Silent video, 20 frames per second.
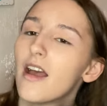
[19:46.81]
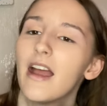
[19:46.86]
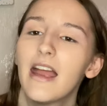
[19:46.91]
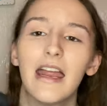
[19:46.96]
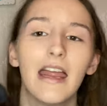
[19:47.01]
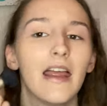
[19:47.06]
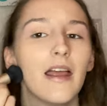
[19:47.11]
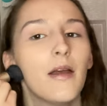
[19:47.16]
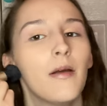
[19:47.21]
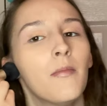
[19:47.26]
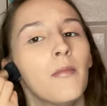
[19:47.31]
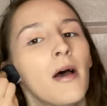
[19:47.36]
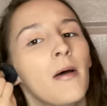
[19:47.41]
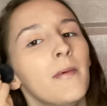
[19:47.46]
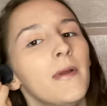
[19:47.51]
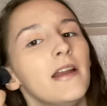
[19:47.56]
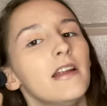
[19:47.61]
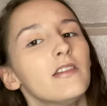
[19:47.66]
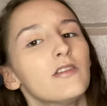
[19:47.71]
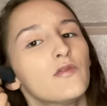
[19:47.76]
I
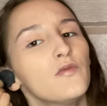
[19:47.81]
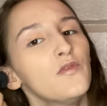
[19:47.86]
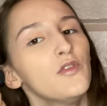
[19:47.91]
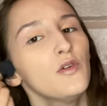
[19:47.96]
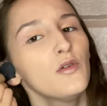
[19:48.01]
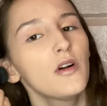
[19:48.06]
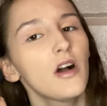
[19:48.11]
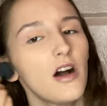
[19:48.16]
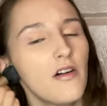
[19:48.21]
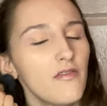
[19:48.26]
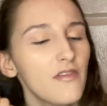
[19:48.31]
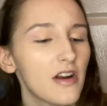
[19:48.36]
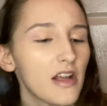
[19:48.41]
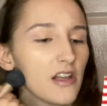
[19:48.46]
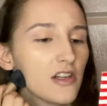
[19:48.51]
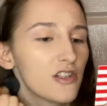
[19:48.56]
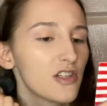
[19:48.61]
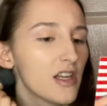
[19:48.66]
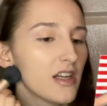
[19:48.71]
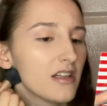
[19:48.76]
mean, it's full
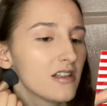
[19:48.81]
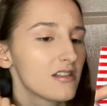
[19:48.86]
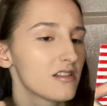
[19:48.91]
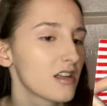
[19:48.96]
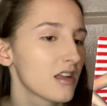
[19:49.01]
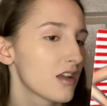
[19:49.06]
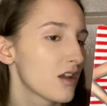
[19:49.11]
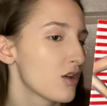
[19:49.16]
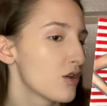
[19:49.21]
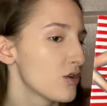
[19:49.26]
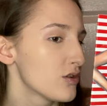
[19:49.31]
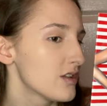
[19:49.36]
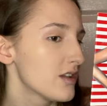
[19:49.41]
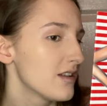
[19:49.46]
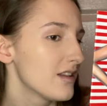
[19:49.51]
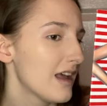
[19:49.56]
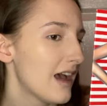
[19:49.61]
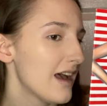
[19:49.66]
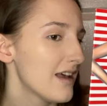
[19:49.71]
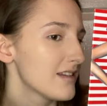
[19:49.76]
coverage and it's like good
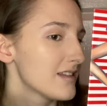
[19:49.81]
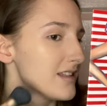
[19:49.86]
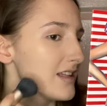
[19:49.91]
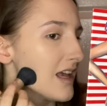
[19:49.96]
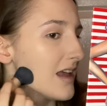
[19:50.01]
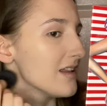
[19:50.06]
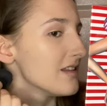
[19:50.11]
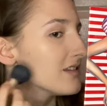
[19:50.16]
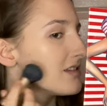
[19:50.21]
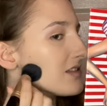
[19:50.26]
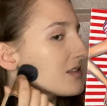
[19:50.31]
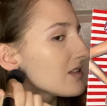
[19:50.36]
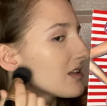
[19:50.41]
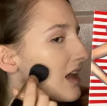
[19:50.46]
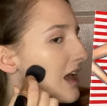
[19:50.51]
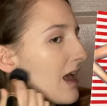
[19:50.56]
in that sense.